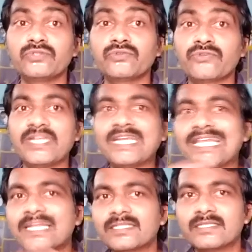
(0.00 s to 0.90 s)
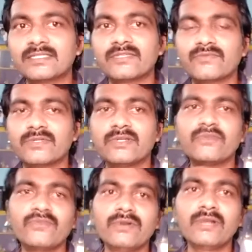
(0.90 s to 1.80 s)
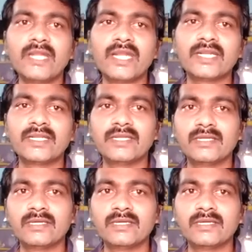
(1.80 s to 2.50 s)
to recollect the wonderful and